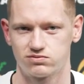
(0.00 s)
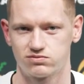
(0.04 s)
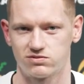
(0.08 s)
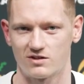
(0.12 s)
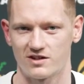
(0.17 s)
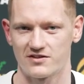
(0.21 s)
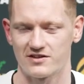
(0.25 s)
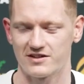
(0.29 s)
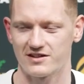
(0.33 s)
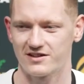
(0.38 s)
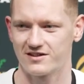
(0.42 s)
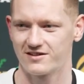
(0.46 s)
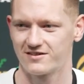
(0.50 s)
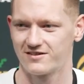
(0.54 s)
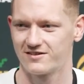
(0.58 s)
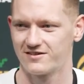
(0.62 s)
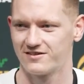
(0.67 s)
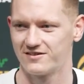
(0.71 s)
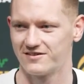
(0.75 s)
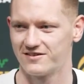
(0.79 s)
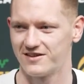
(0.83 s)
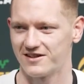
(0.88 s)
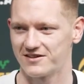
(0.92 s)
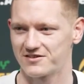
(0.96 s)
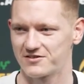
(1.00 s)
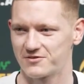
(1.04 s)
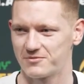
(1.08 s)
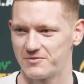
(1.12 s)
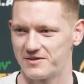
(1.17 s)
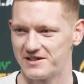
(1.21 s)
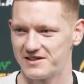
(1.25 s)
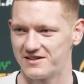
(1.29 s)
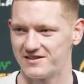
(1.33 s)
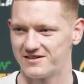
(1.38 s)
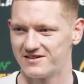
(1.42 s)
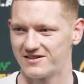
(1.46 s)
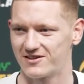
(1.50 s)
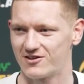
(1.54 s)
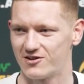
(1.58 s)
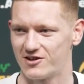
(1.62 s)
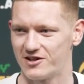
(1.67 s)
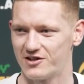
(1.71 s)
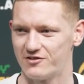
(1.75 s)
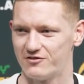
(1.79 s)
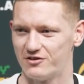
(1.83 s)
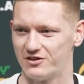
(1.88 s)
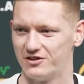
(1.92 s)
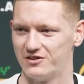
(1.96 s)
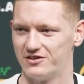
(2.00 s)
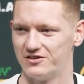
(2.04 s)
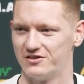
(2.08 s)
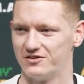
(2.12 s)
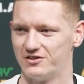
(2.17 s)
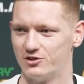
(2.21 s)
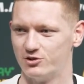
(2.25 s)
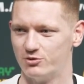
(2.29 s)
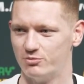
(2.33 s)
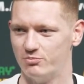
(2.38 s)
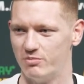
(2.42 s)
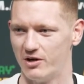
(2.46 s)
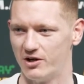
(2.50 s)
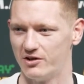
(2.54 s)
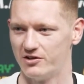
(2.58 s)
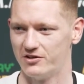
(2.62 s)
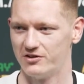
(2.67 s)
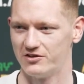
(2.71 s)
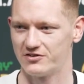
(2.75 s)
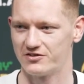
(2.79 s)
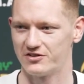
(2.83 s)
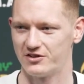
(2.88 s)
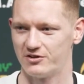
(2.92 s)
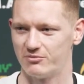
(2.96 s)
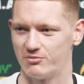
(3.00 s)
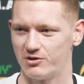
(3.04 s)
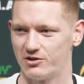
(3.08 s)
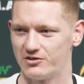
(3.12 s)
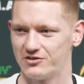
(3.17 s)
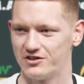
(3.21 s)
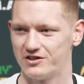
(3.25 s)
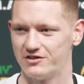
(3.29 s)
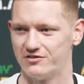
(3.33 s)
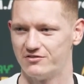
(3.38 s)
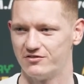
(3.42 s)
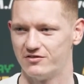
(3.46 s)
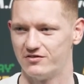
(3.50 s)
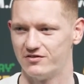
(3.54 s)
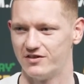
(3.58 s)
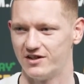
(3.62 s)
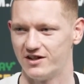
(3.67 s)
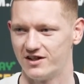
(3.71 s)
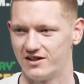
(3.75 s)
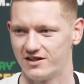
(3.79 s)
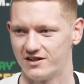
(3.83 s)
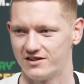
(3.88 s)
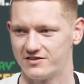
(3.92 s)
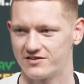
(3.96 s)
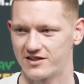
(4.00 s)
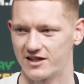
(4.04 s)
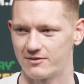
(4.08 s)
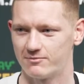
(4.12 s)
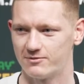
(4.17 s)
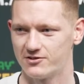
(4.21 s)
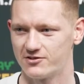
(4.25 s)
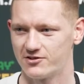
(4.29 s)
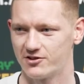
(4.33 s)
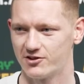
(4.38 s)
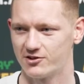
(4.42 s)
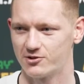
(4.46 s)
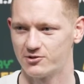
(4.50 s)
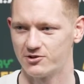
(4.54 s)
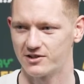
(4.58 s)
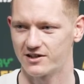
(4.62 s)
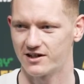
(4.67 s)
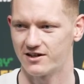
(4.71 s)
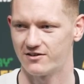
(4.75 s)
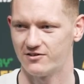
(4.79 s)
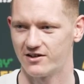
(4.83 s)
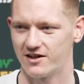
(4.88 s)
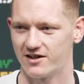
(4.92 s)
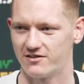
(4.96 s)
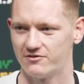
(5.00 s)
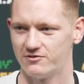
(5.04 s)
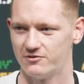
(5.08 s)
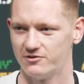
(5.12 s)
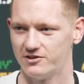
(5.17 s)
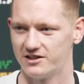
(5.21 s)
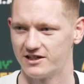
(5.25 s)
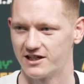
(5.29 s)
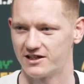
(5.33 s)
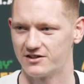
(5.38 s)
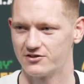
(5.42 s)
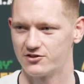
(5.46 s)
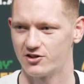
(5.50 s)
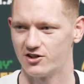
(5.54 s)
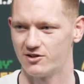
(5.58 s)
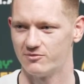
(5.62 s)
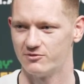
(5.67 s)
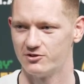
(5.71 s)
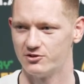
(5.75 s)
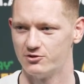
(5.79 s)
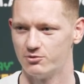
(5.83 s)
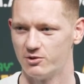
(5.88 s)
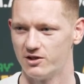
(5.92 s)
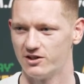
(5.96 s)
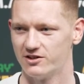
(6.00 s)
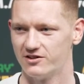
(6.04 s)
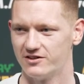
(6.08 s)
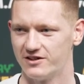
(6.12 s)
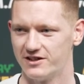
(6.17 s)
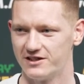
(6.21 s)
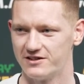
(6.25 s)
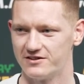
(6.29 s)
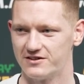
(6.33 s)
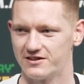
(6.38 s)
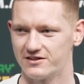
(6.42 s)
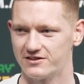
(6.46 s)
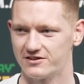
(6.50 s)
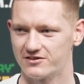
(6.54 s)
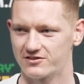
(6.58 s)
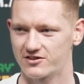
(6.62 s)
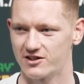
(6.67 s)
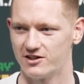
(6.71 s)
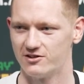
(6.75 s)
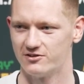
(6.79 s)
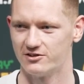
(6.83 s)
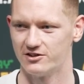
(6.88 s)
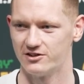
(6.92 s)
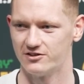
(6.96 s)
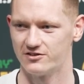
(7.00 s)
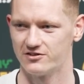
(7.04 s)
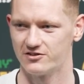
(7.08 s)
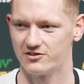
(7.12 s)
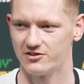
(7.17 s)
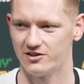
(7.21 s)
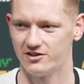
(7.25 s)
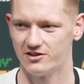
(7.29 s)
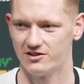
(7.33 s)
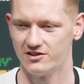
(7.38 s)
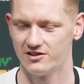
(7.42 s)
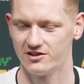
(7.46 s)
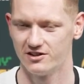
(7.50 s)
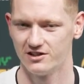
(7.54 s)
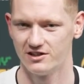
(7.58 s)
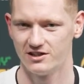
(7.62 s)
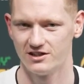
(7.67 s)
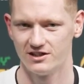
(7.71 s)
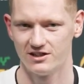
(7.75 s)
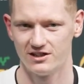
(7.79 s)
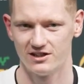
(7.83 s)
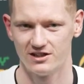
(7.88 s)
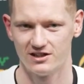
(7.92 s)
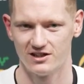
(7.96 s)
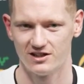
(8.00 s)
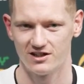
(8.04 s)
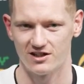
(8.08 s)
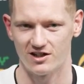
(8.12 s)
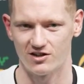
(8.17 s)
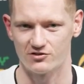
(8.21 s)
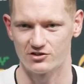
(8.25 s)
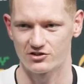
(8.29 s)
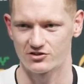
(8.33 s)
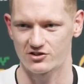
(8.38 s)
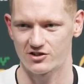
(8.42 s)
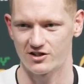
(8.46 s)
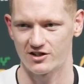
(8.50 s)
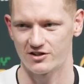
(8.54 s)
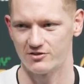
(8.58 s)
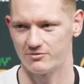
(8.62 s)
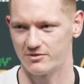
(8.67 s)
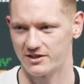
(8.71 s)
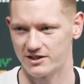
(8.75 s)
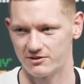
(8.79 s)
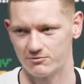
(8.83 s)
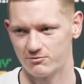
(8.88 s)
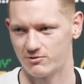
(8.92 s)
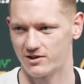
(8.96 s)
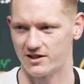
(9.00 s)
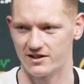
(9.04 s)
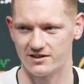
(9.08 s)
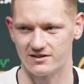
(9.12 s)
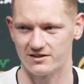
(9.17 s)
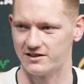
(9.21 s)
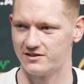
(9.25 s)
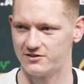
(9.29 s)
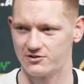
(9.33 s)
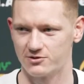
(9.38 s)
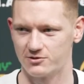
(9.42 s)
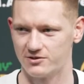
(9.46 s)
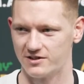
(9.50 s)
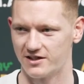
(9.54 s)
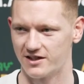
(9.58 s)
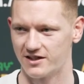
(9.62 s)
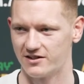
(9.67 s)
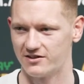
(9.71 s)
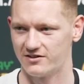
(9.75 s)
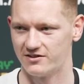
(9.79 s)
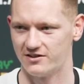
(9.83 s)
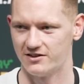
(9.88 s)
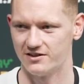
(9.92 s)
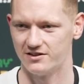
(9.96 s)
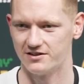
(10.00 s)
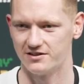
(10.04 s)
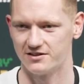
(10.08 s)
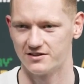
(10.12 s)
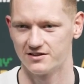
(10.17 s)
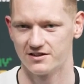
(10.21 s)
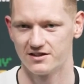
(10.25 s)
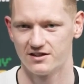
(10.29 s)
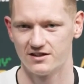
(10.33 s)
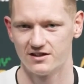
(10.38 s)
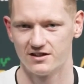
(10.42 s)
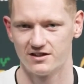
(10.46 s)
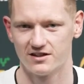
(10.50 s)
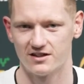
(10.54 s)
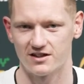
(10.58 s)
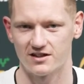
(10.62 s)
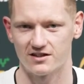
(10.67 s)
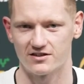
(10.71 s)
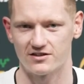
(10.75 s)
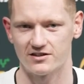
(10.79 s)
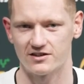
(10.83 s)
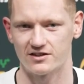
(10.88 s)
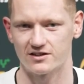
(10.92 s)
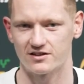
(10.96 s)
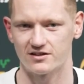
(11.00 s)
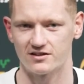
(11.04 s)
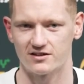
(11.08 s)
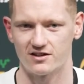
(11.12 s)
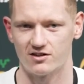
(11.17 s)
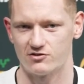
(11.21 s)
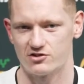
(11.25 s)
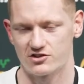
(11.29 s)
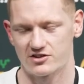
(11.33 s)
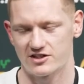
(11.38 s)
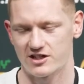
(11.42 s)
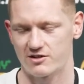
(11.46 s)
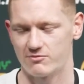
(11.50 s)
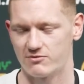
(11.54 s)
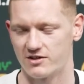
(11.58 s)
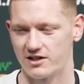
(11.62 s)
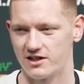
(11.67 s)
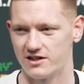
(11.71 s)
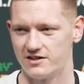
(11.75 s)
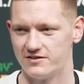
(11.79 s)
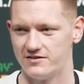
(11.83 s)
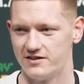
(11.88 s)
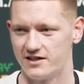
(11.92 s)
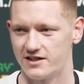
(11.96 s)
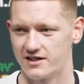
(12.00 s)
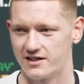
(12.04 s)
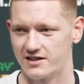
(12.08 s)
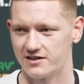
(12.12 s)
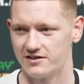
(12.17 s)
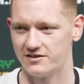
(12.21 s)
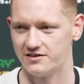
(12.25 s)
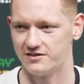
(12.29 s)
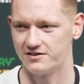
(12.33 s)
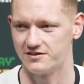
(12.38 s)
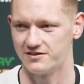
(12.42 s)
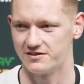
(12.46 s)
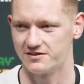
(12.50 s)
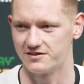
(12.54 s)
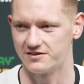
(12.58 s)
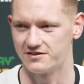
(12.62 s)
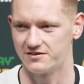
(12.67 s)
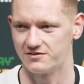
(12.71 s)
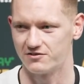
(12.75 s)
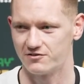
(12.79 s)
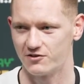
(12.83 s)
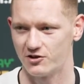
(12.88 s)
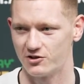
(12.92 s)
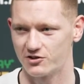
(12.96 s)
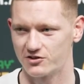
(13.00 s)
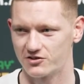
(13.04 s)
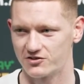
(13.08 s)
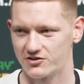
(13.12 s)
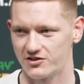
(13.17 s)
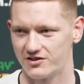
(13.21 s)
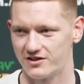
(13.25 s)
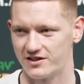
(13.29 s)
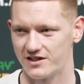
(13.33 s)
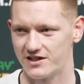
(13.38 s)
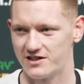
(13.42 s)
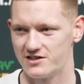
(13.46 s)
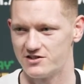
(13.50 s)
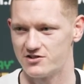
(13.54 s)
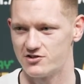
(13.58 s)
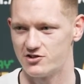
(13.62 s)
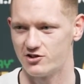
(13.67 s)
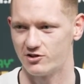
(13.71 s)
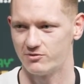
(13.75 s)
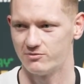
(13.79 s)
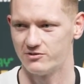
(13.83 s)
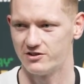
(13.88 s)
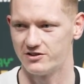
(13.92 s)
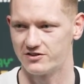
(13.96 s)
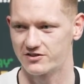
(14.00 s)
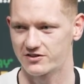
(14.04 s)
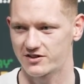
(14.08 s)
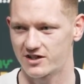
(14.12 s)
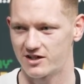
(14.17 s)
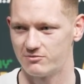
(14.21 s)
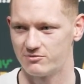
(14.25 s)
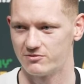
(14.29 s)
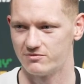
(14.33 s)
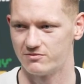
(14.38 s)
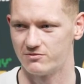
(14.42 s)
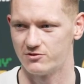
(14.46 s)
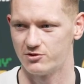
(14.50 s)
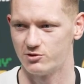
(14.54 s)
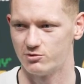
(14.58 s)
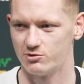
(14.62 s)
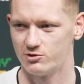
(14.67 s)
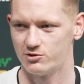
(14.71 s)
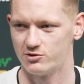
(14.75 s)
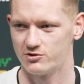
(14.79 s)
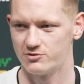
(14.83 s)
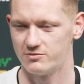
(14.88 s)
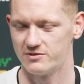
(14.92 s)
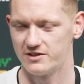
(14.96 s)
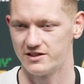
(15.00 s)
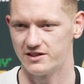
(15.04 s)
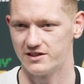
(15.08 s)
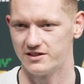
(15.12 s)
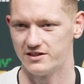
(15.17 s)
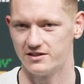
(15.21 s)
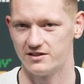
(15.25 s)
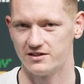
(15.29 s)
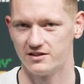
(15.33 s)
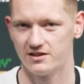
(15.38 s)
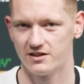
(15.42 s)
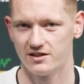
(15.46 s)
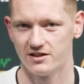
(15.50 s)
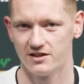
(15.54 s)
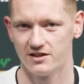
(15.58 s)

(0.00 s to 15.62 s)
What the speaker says: I think that's been kind of a little bonus and a positive that it's happened so quick. I haven't really had time to dwell on anything that's going on, so I've just kind of been one into another, and I think I've just kept my head down and focus on each job that's come towards me, and